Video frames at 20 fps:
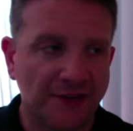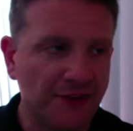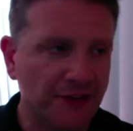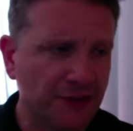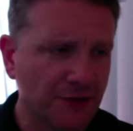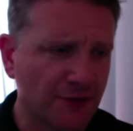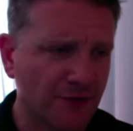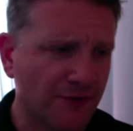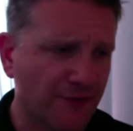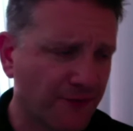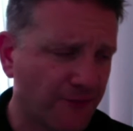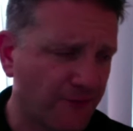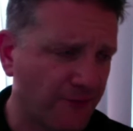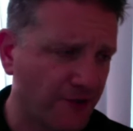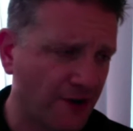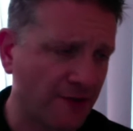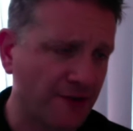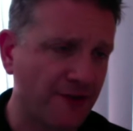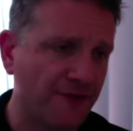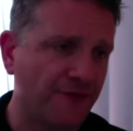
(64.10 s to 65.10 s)
I think there are
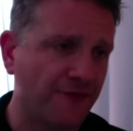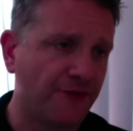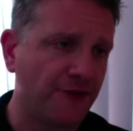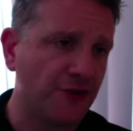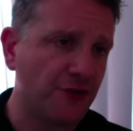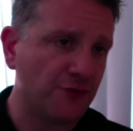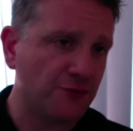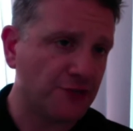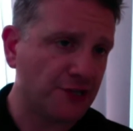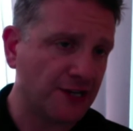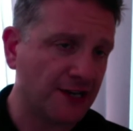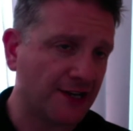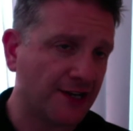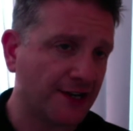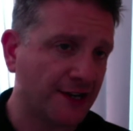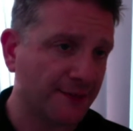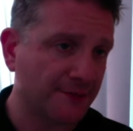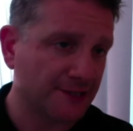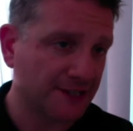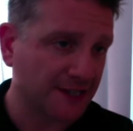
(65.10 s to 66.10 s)
very few
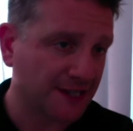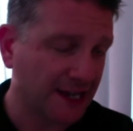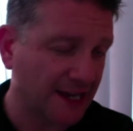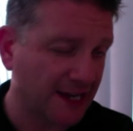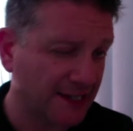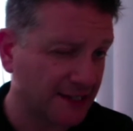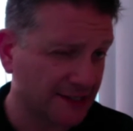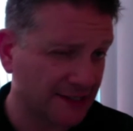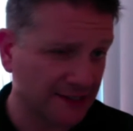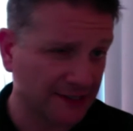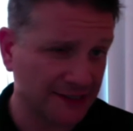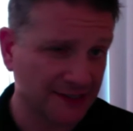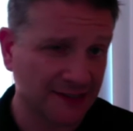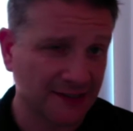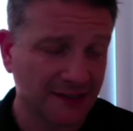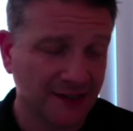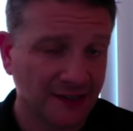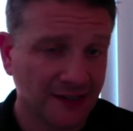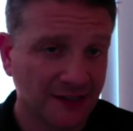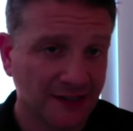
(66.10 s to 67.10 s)
times and cases,
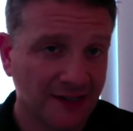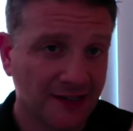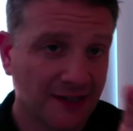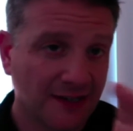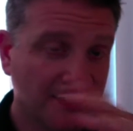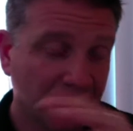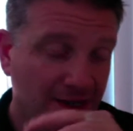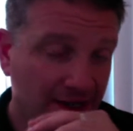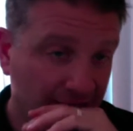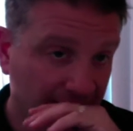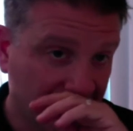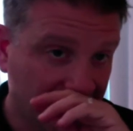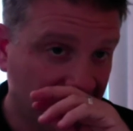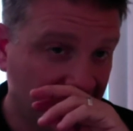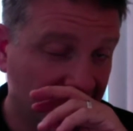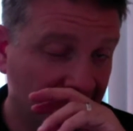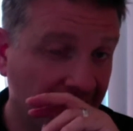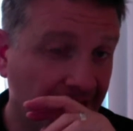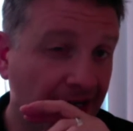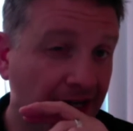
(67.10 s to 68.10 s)
and I
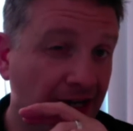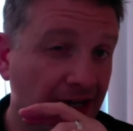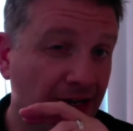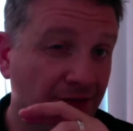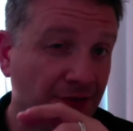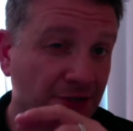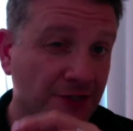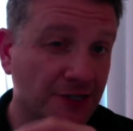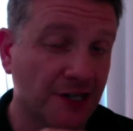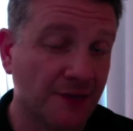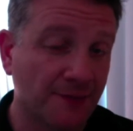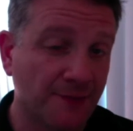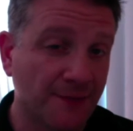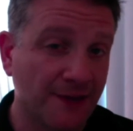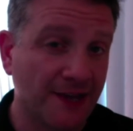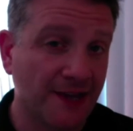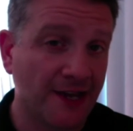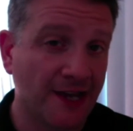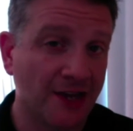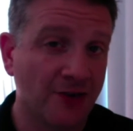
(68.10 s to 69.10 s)
can't think any off the top of my
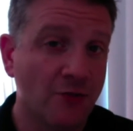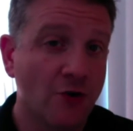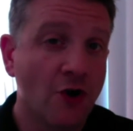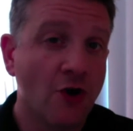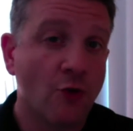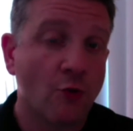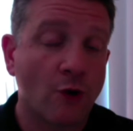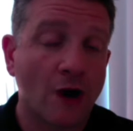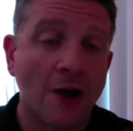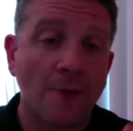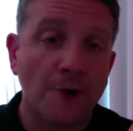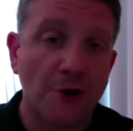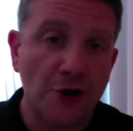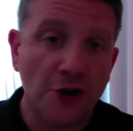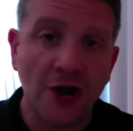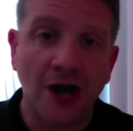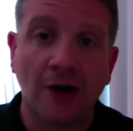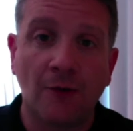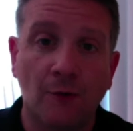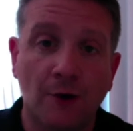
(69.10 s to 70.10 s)
head, where I would
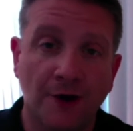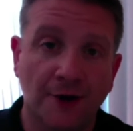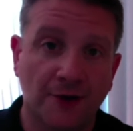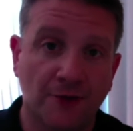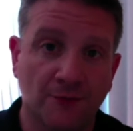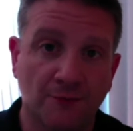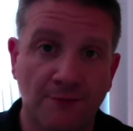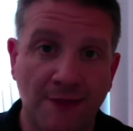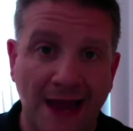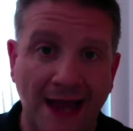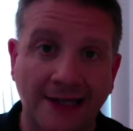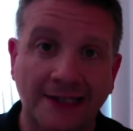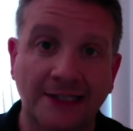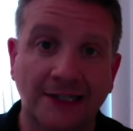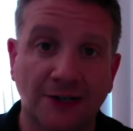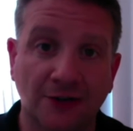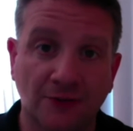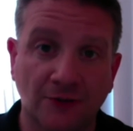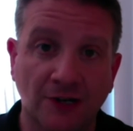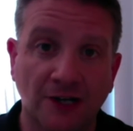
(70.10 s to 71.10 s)
not want to max
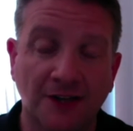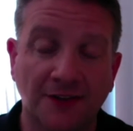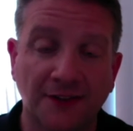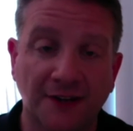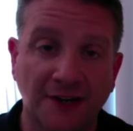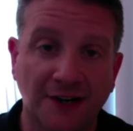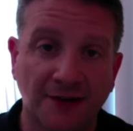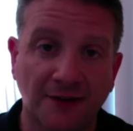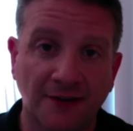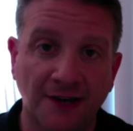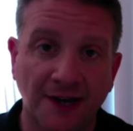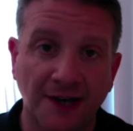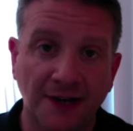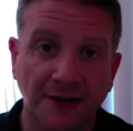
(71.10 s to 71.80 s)
out a Roth IRA.